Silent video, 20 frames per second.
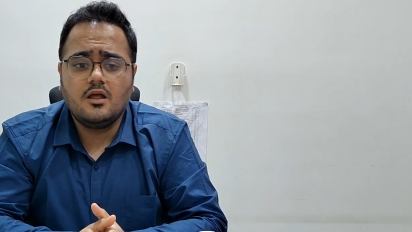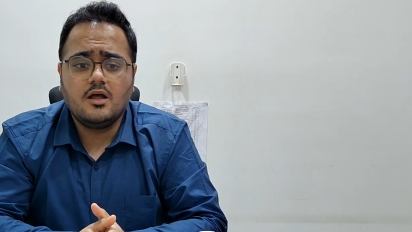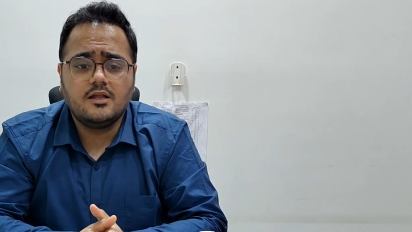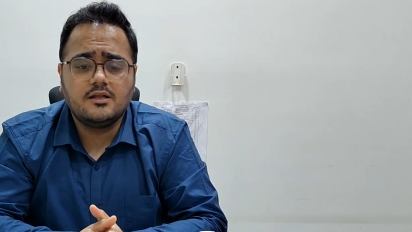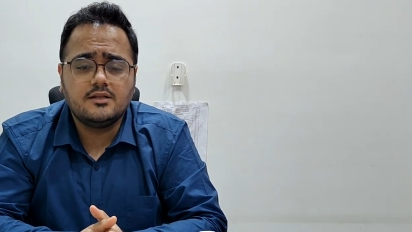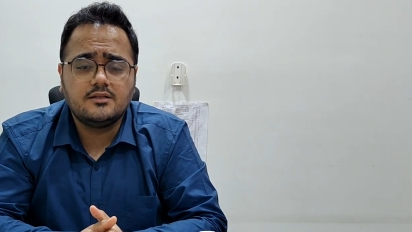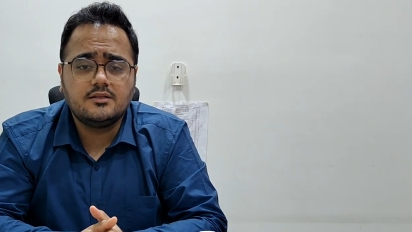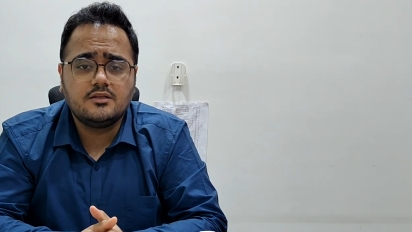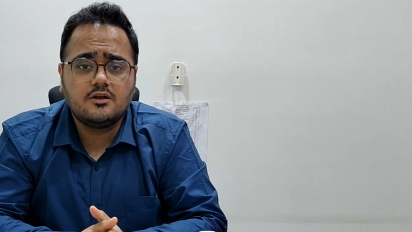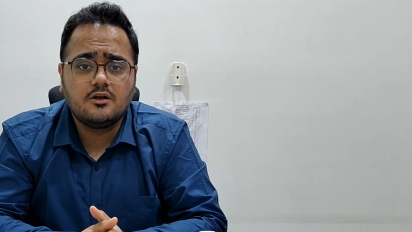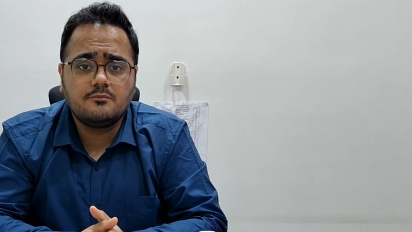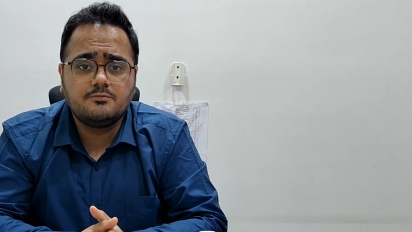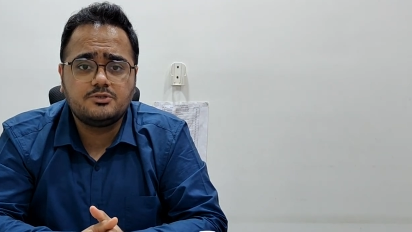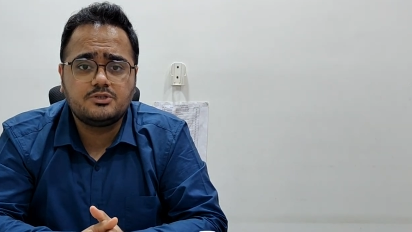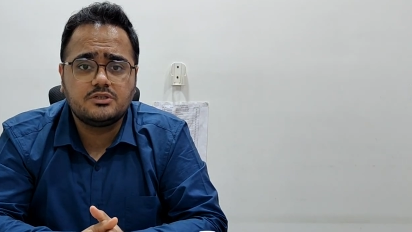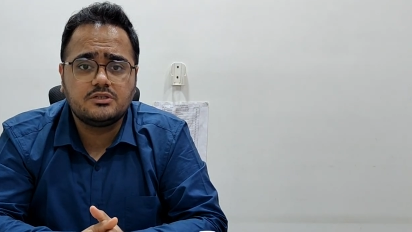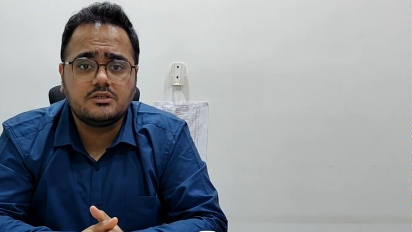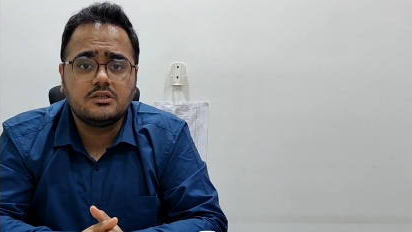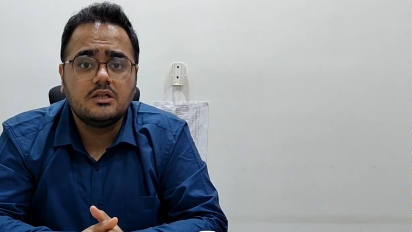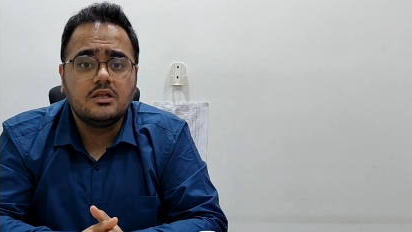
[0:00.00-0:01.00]
Another
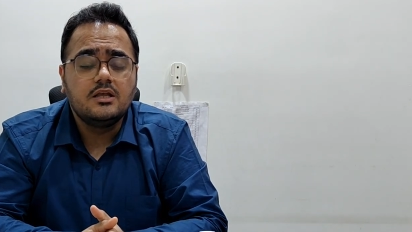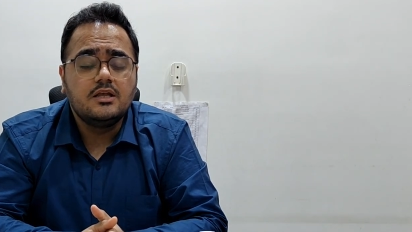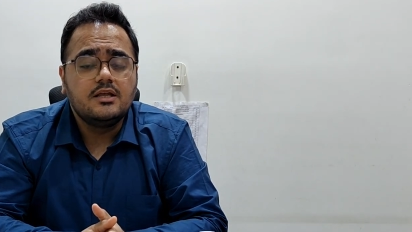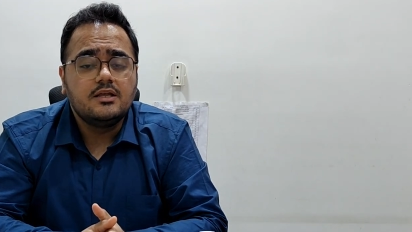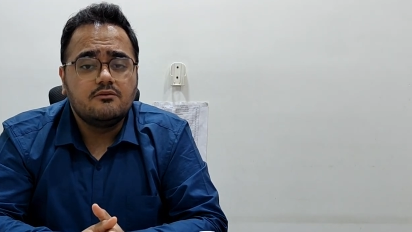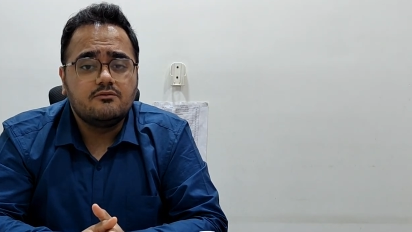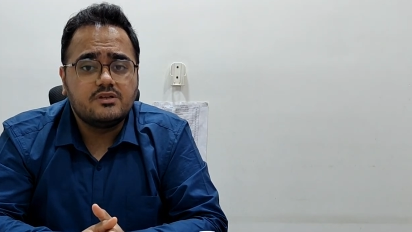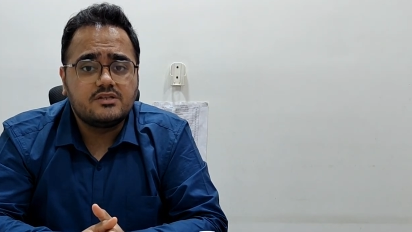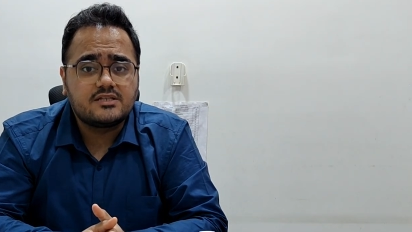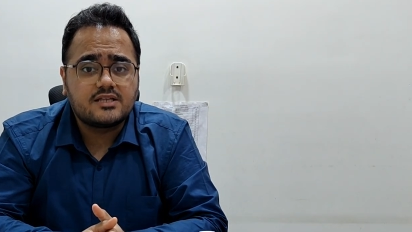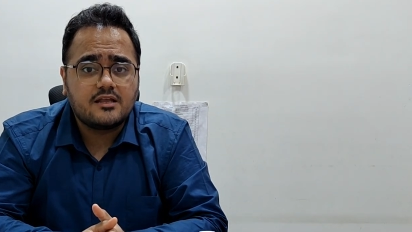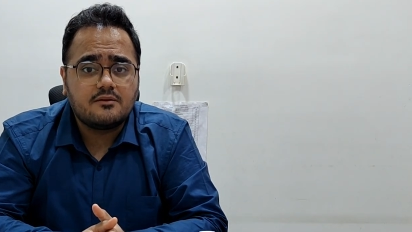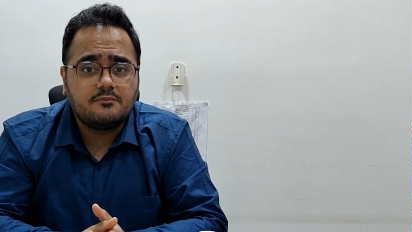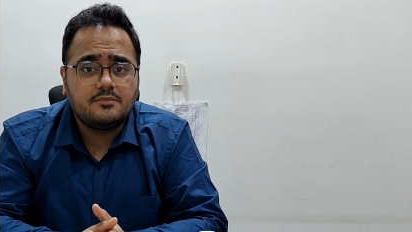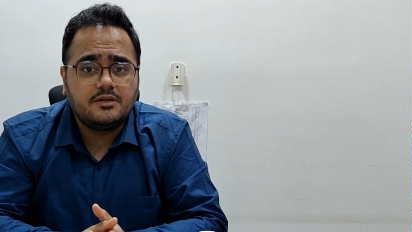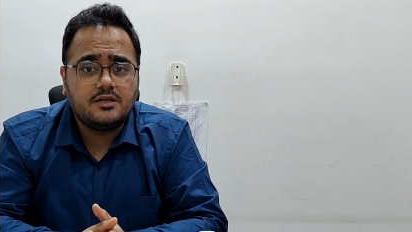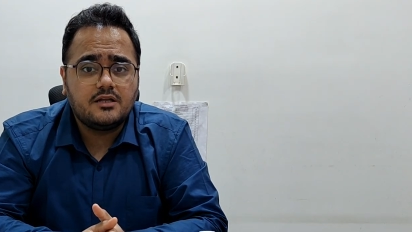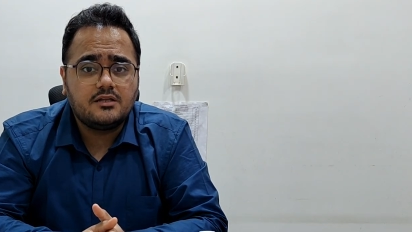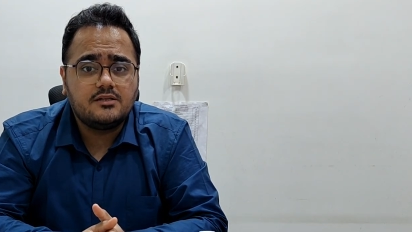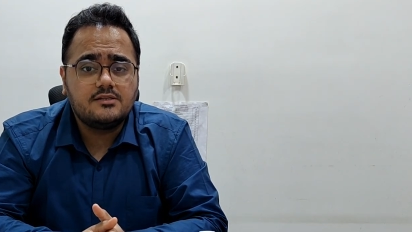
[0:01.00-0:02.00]
option which can
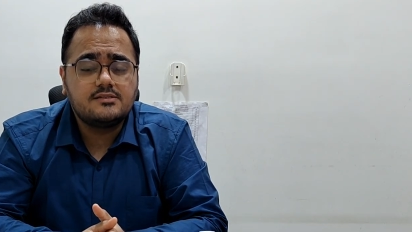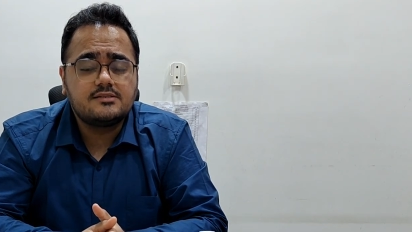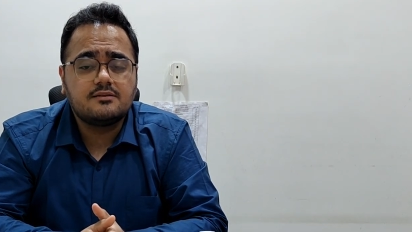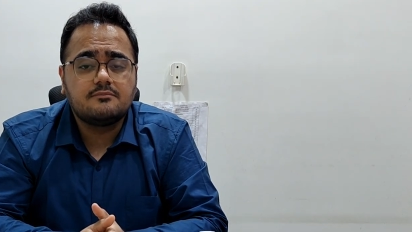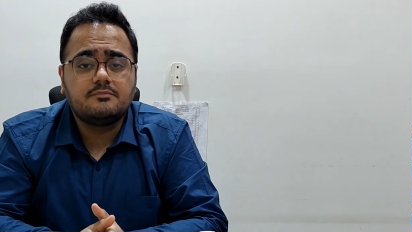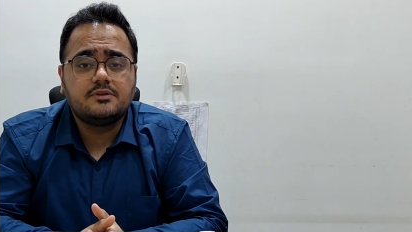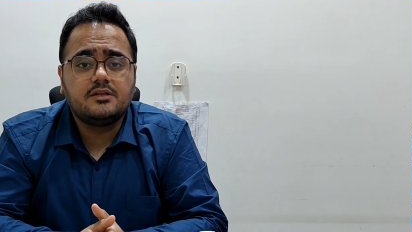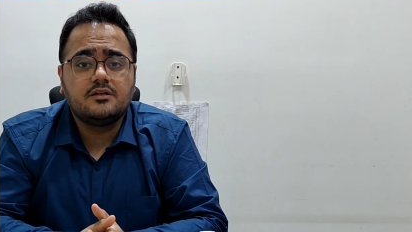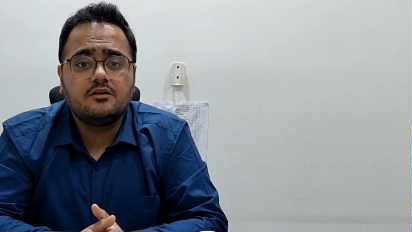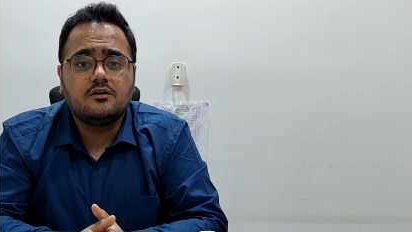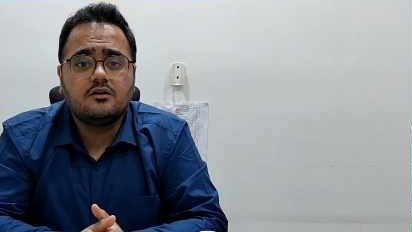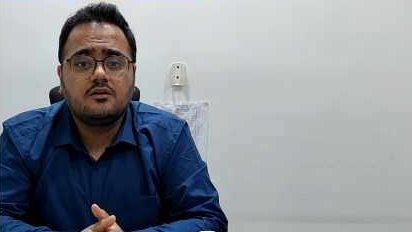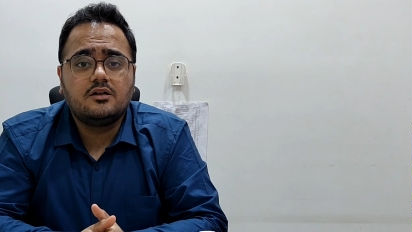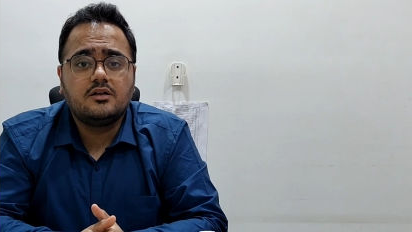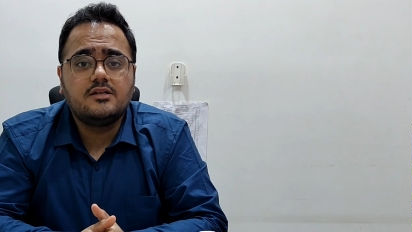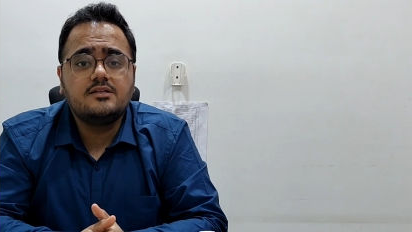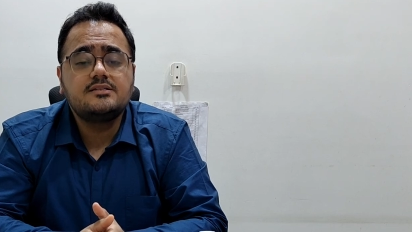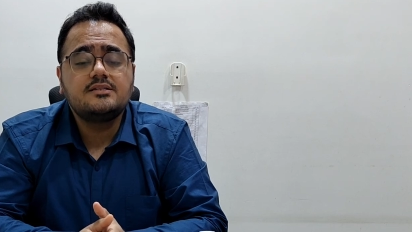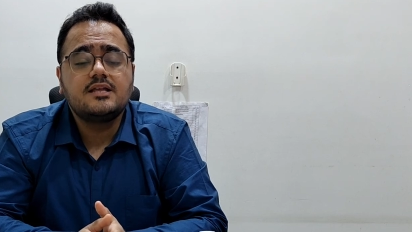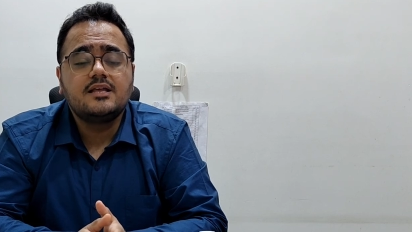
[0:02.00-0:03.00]
be done is something
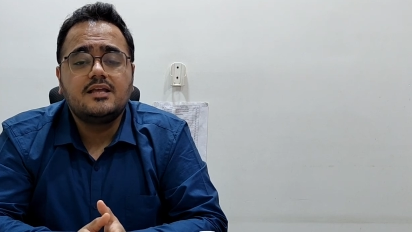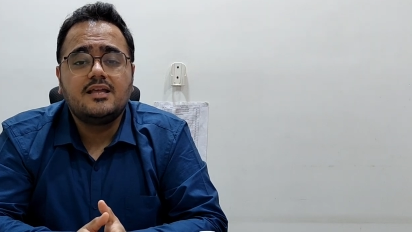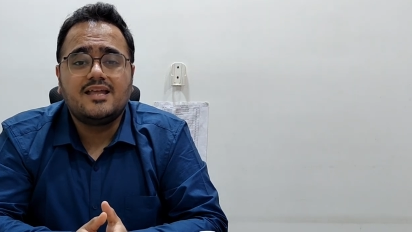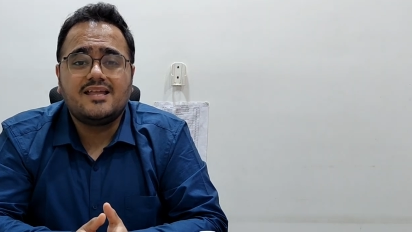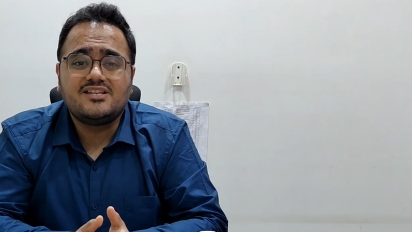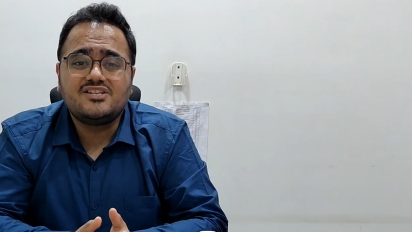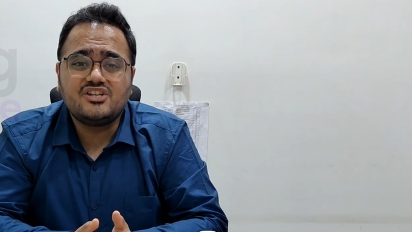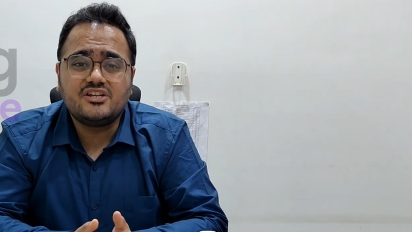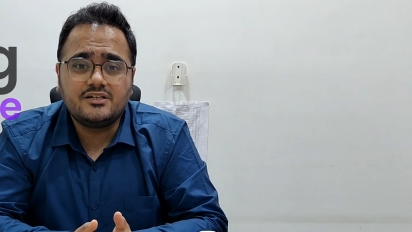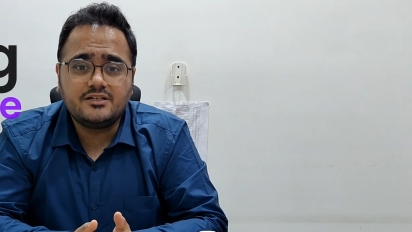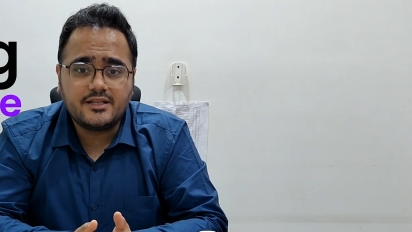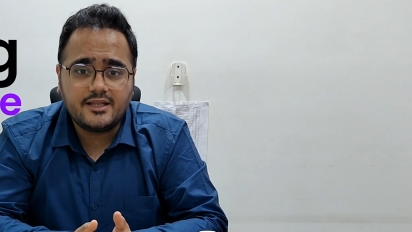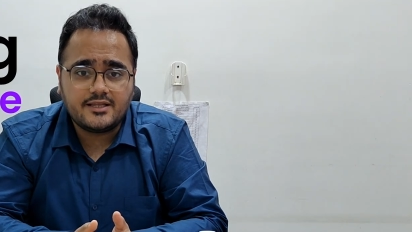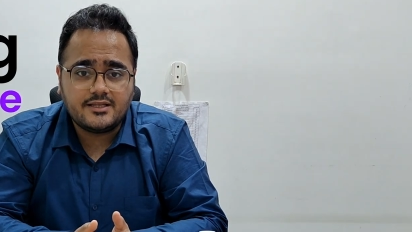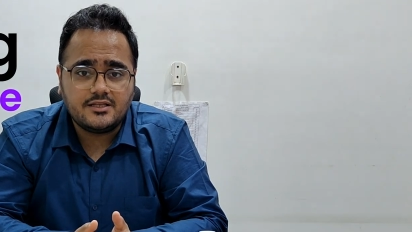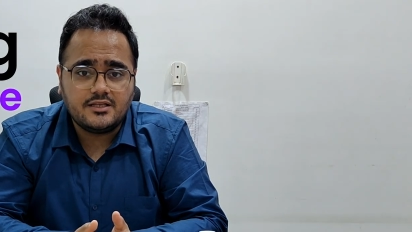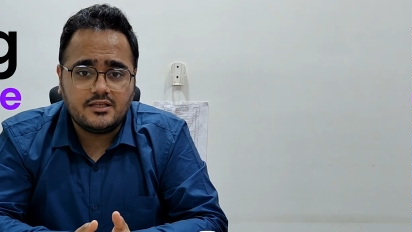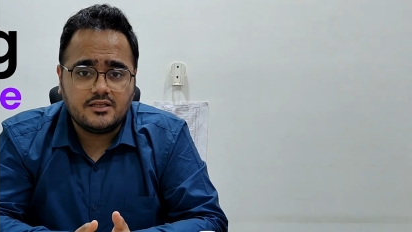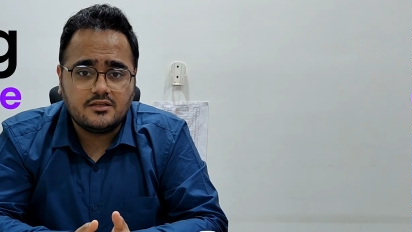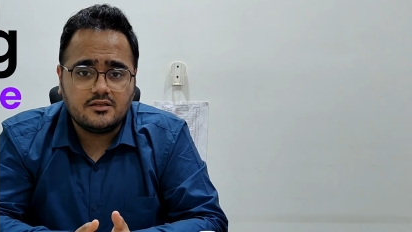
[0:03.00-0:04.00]
called as edging
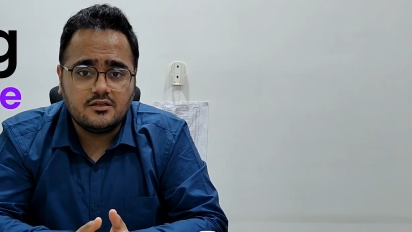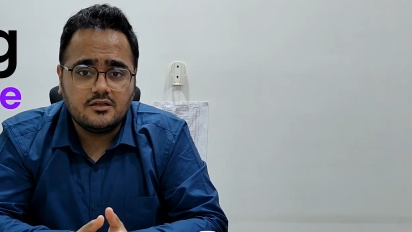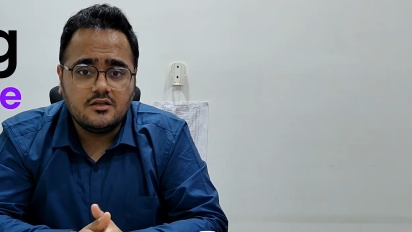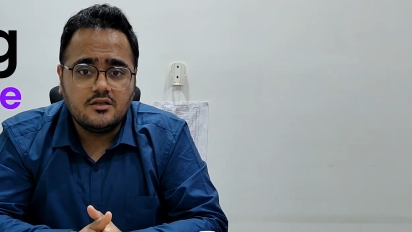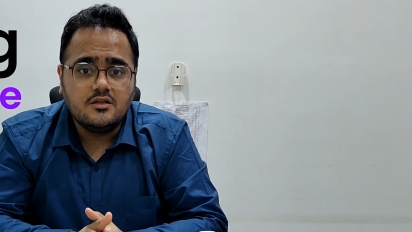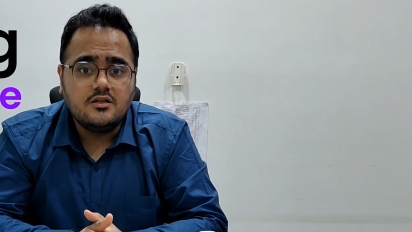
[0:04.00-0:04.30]
technique,